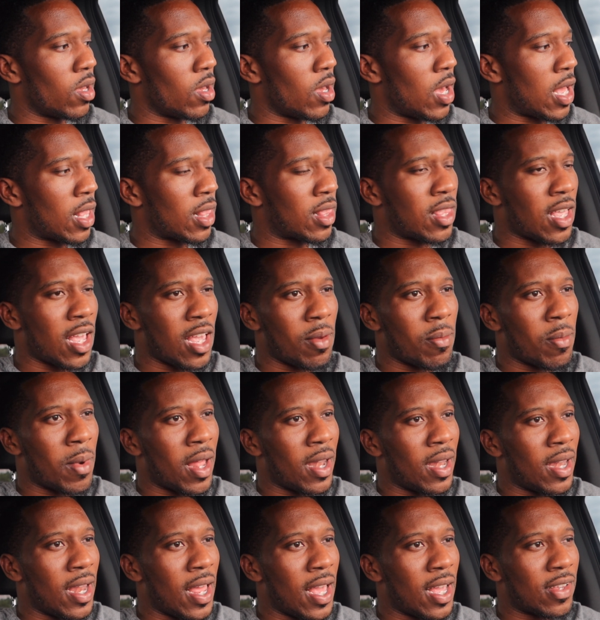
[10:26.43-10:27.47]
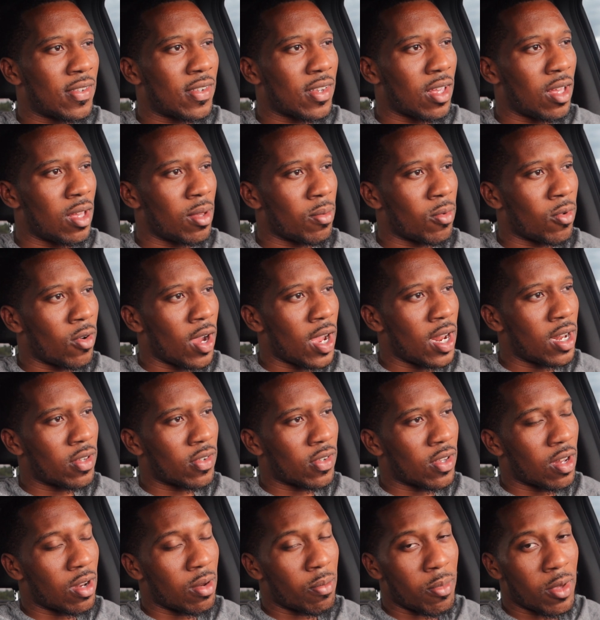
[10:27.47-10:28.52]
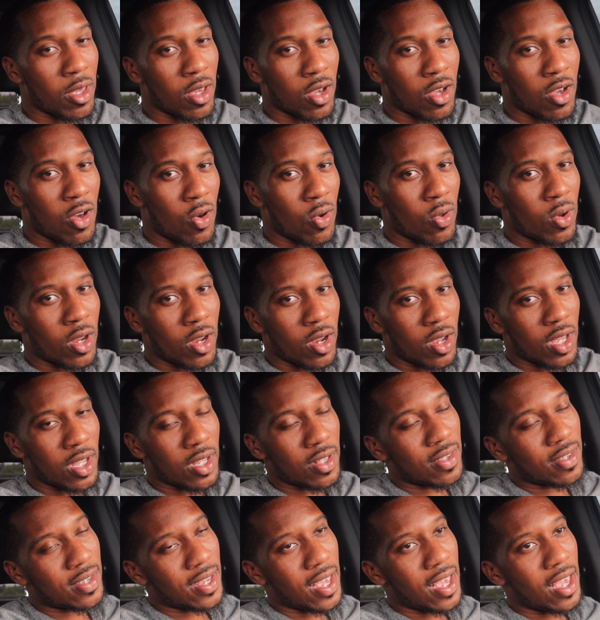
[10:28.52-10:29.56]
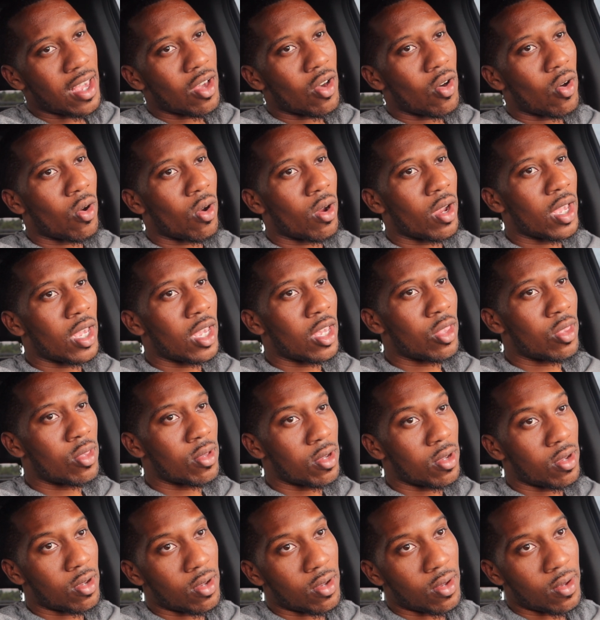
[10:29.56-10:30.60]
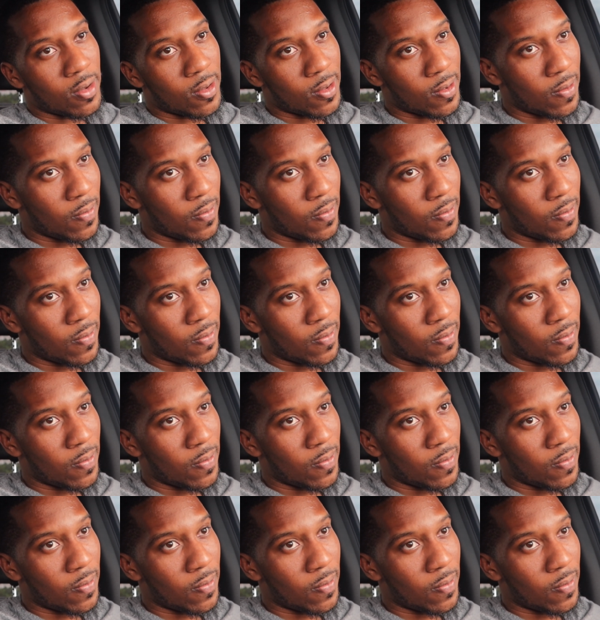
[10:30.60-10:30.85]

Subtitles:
I think my next upgrade is gonna be a cold air intake, or either